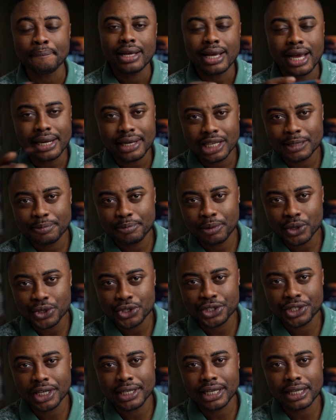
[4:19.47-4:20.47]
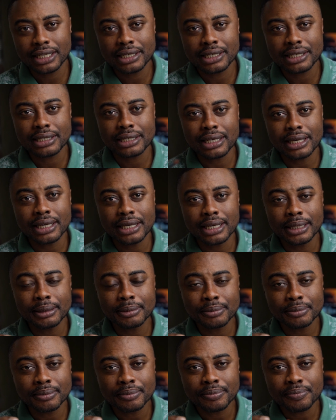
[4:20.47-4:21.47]
Ghanaian sports journalist
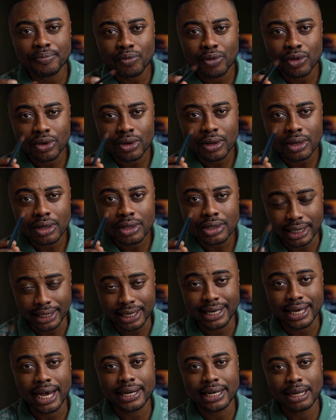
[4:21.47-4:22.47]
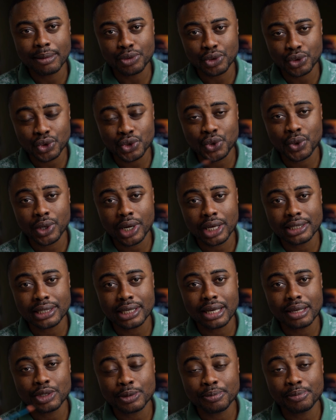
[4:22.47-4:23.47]
Sadiq Adams, also known as
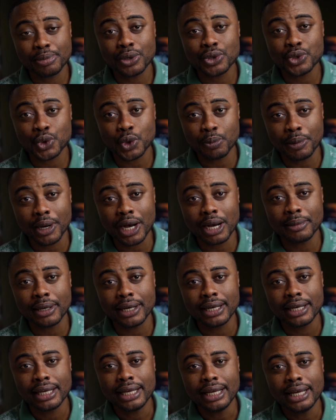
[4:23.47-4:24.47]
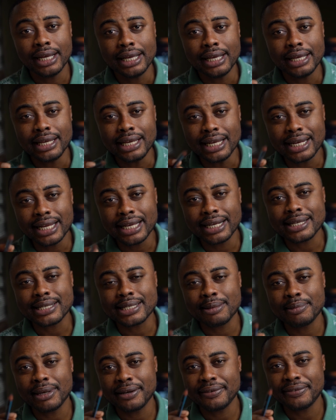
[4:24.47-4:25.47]
Sports Obama, he led a
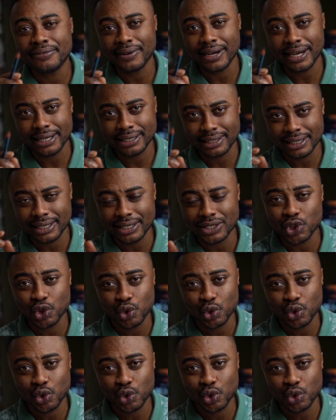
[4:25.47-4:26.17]
similar fight in